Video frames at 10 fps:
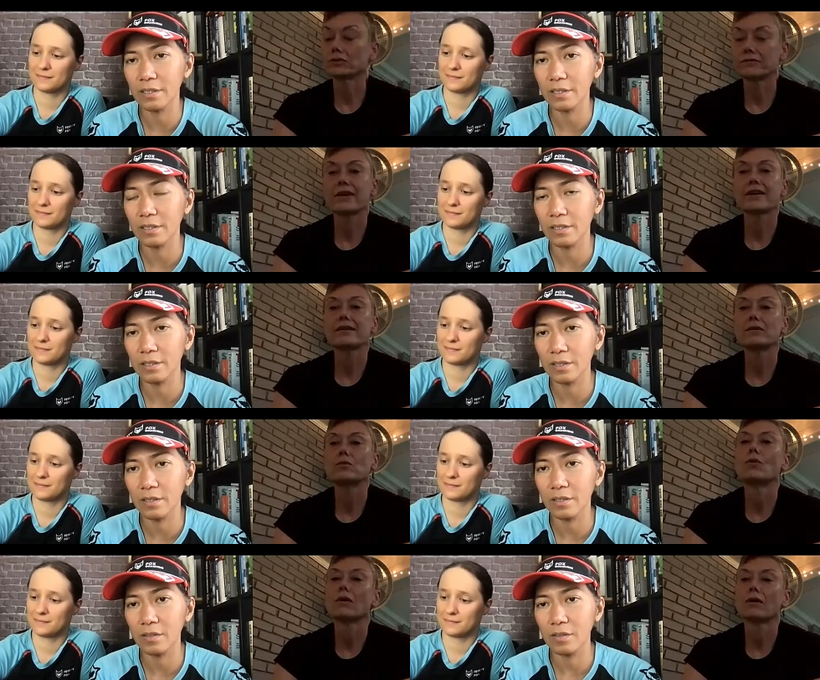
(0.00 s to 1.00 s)
Speaker 1: was very
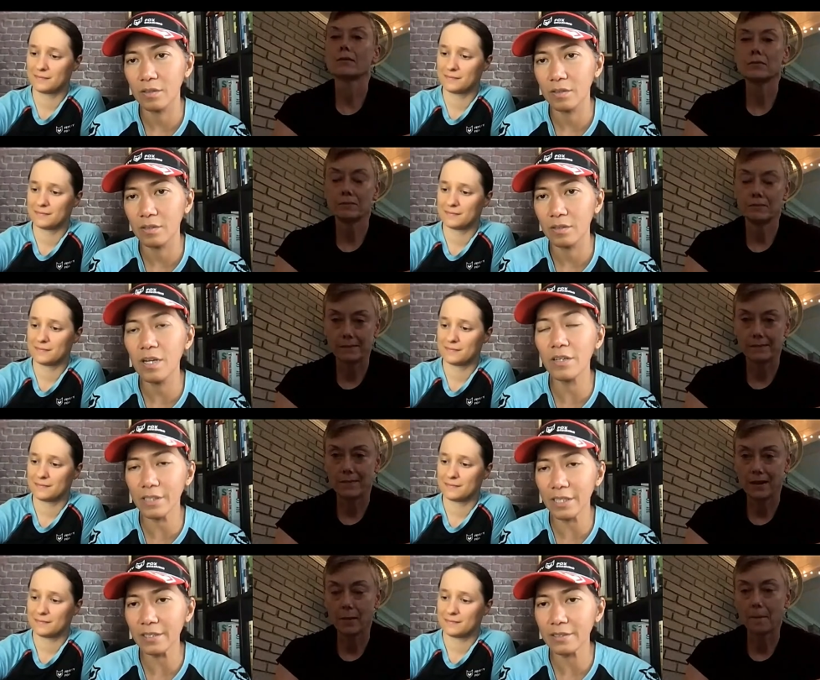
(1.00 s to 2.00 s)
warm.
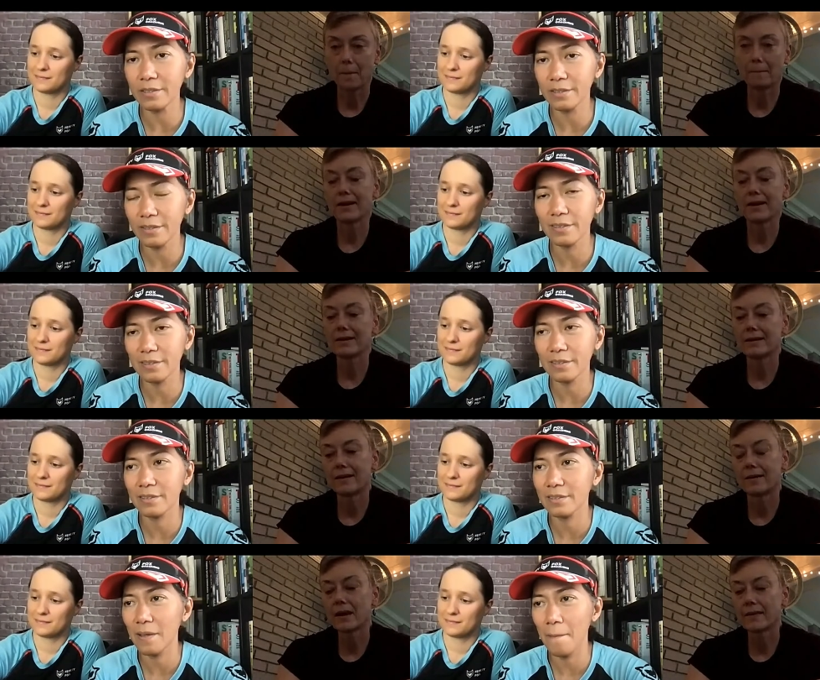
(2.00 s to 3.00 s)
Okay. But
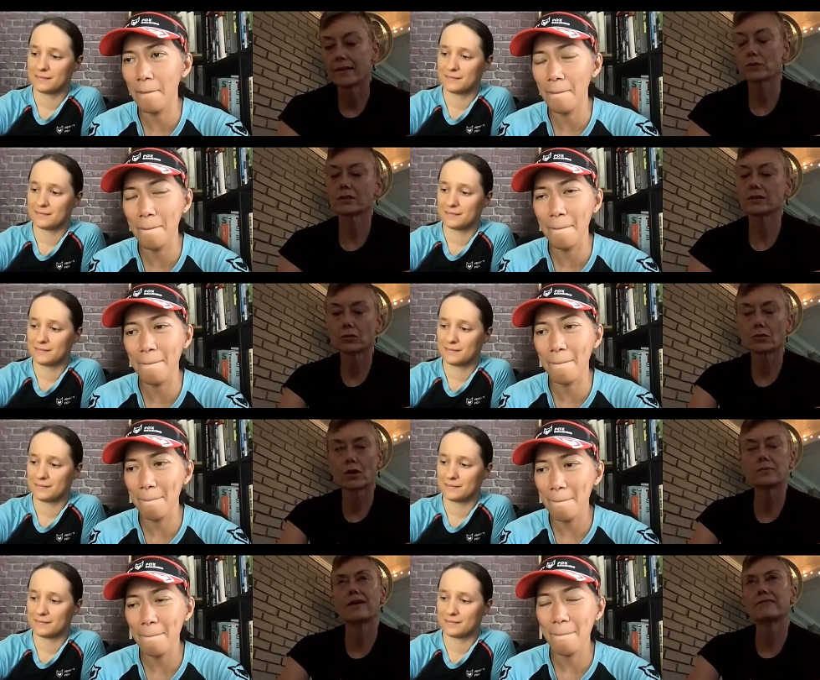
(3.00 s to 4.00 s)
um, and there was a little
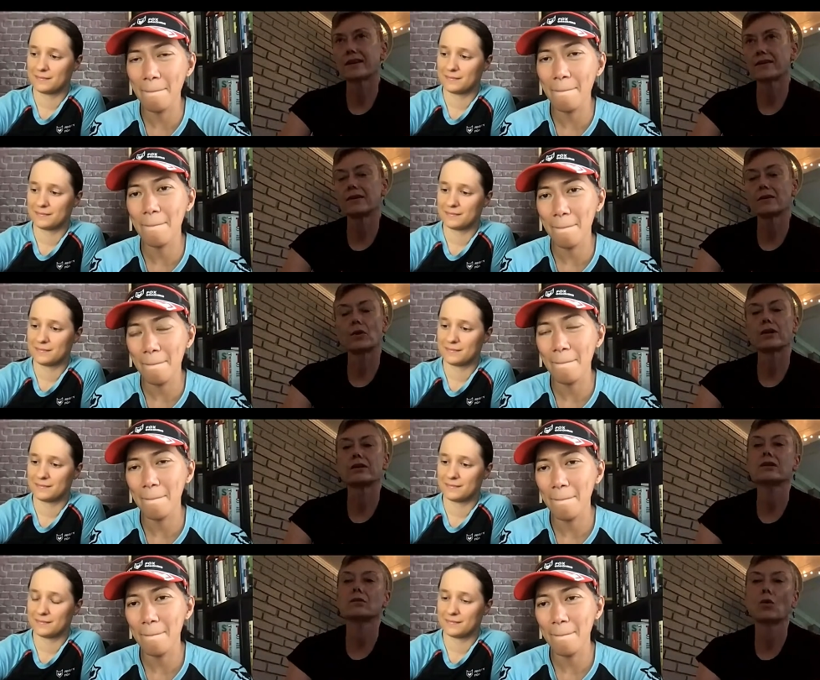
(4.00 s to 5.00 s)
roped off area where
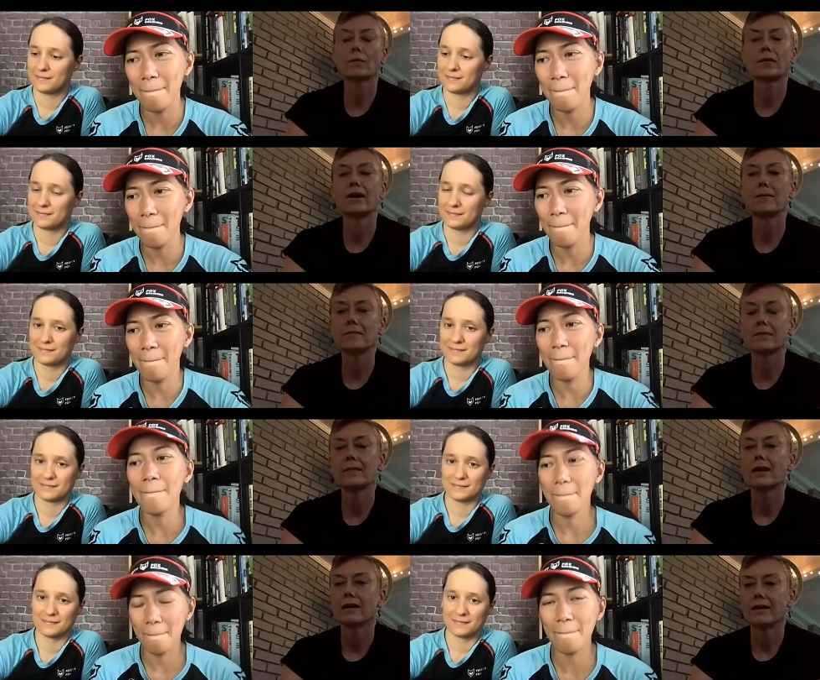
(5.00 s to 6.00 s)
you could warm up.
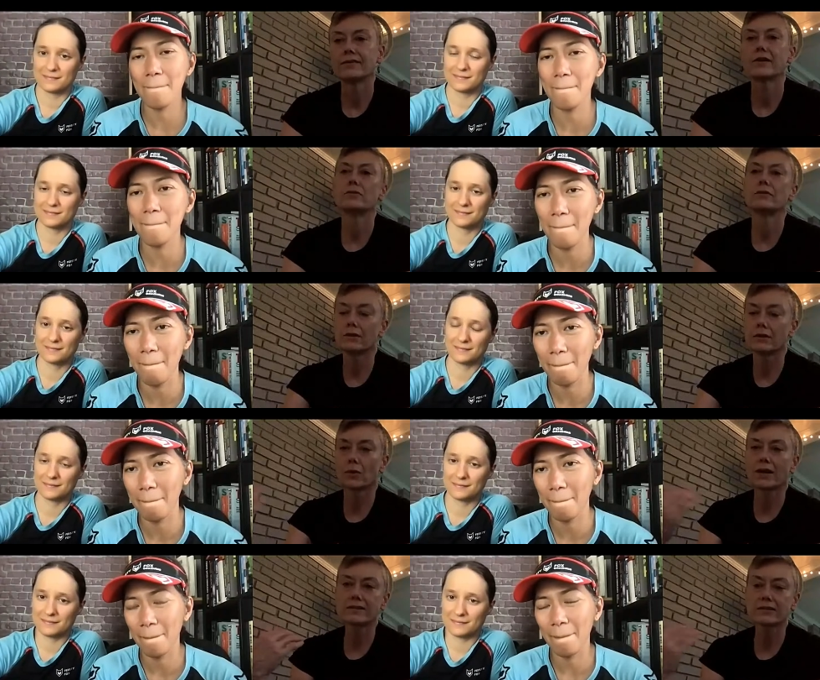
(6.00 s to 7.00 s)
Mm-hmm. And so the
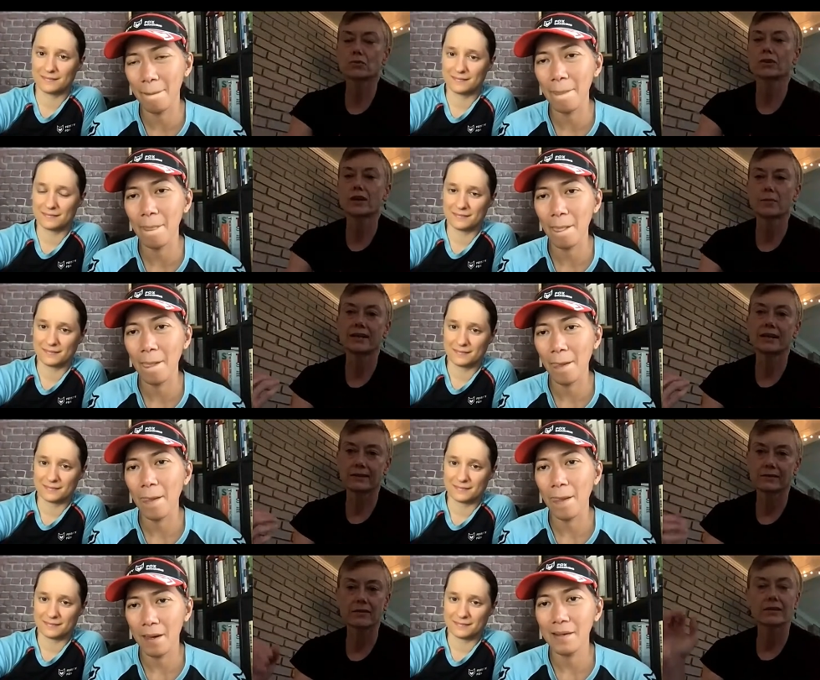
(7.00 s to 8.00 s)
races were coming
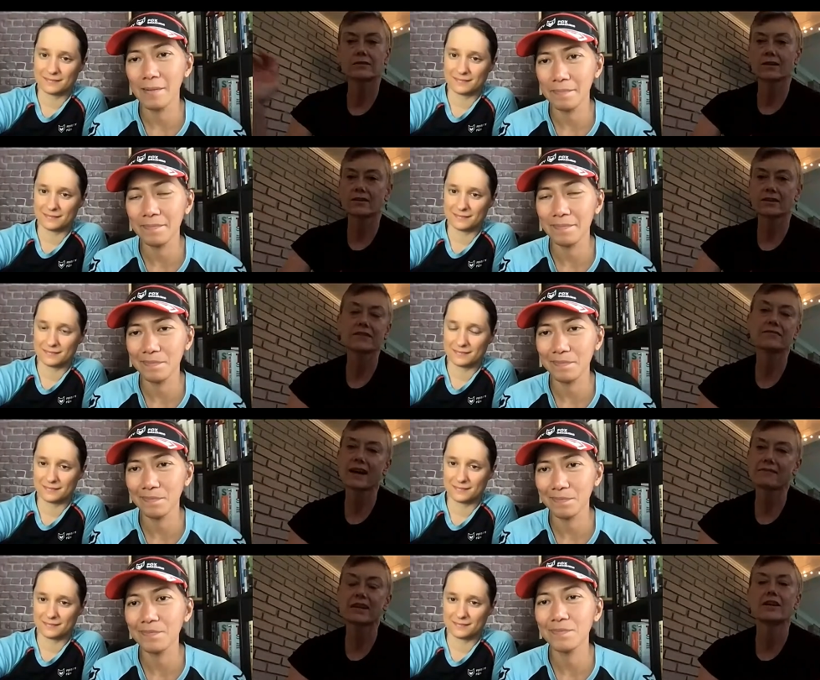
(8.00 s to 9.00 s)
in. So they started the
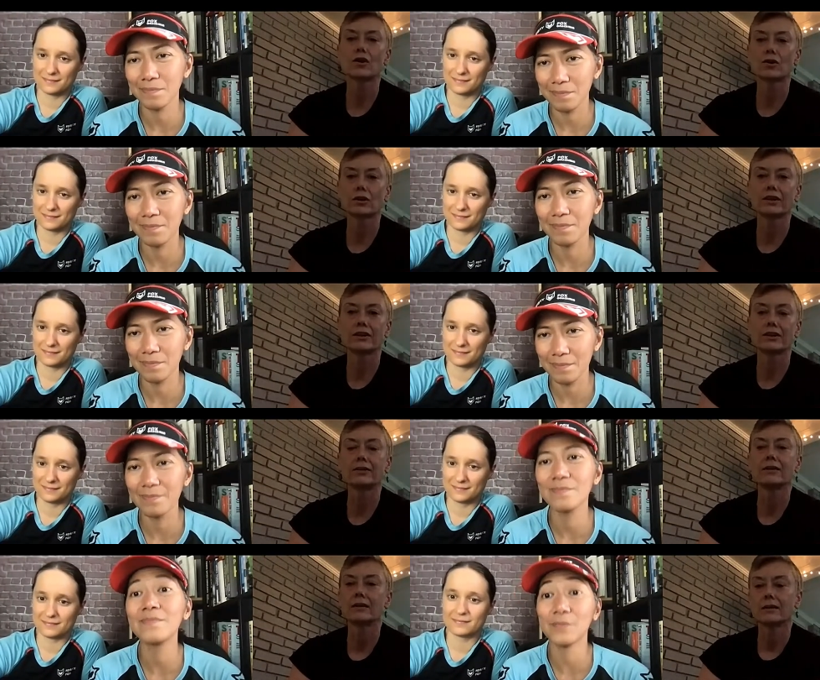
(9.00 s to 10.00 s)
5K
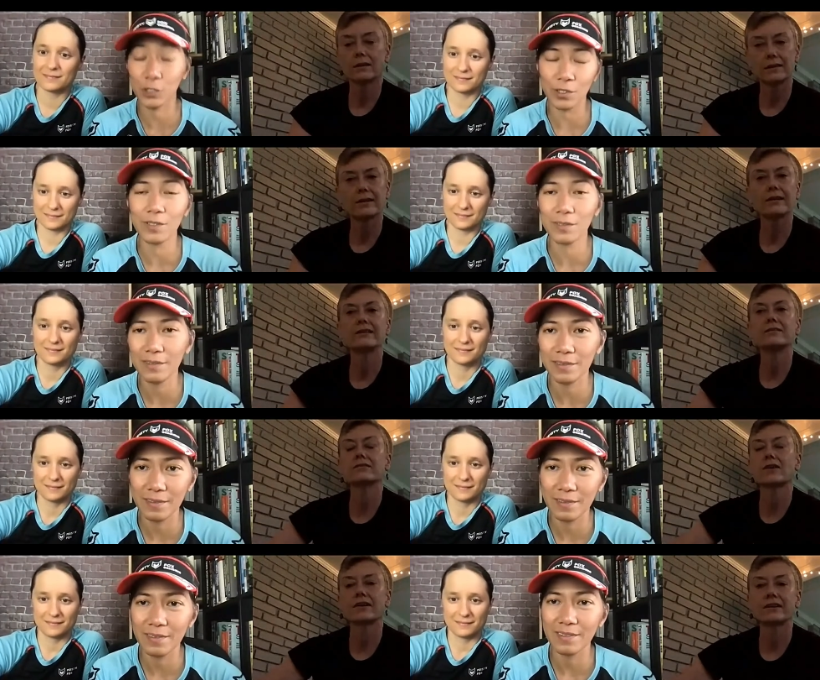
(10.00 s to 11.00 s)
earlier and sure. then they'd
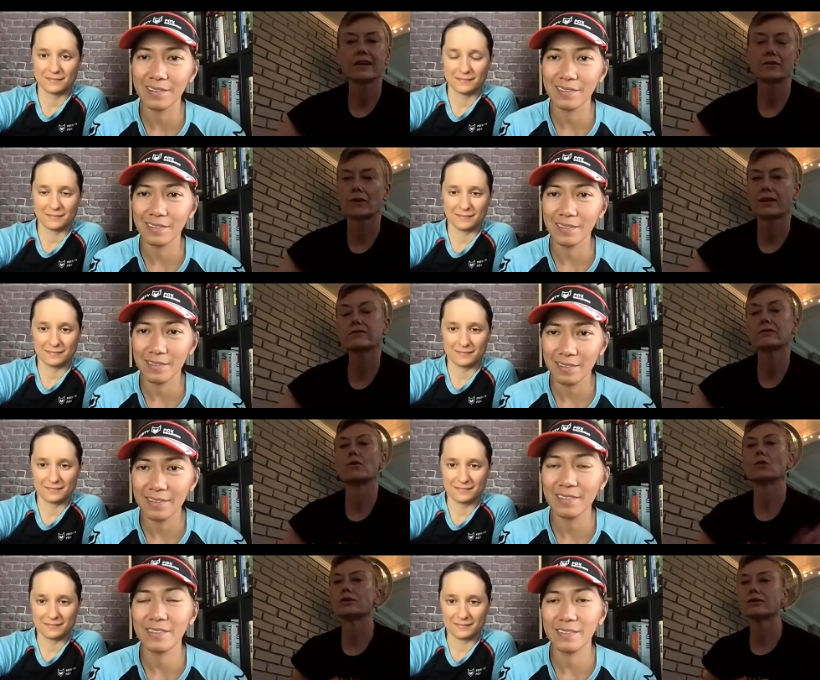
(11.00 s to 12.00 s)
start another race. So
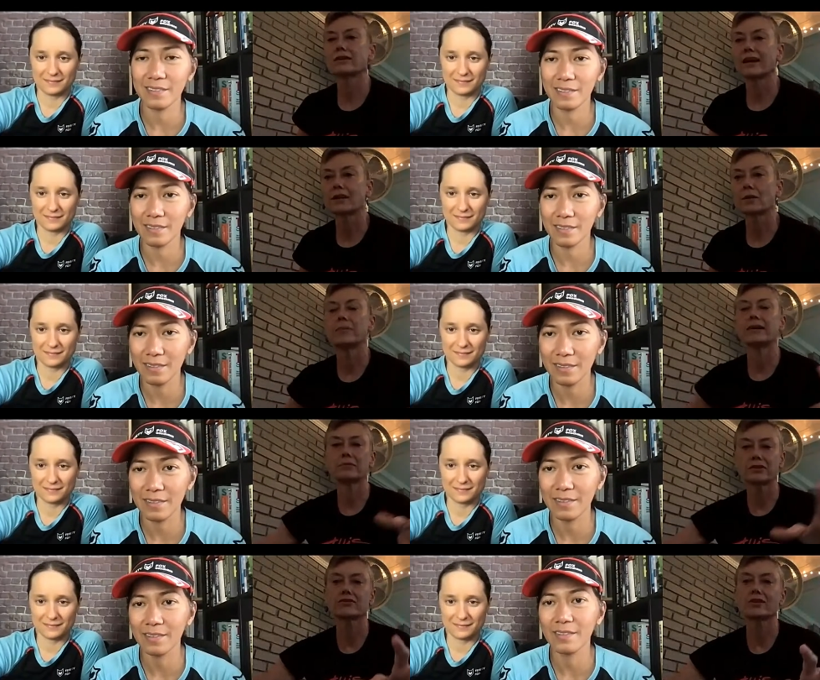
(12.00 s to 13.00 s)
it wasn't like a big
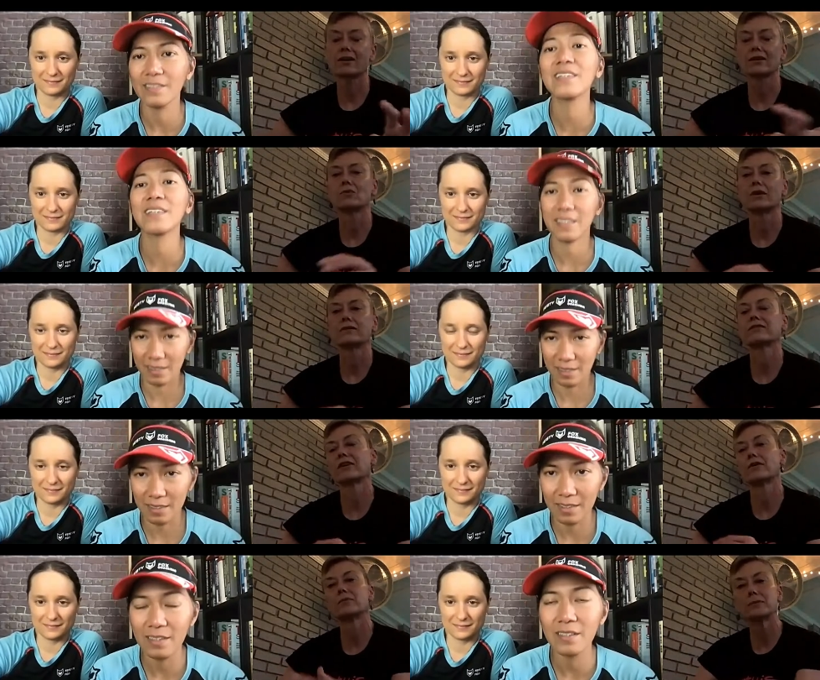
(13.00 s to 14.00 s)
push all at once.
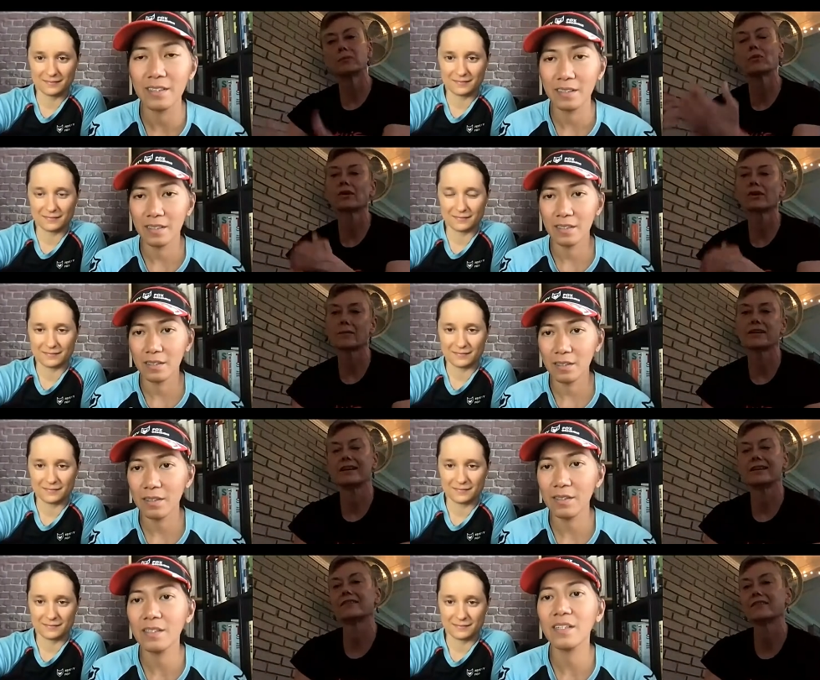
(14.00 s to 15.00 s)
So people were coming
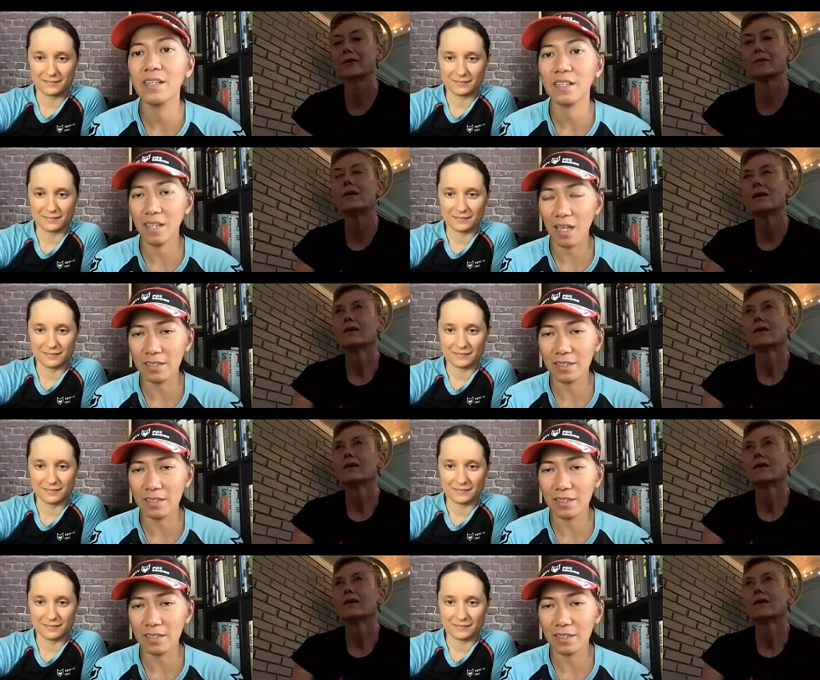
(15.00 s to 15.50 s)
in. So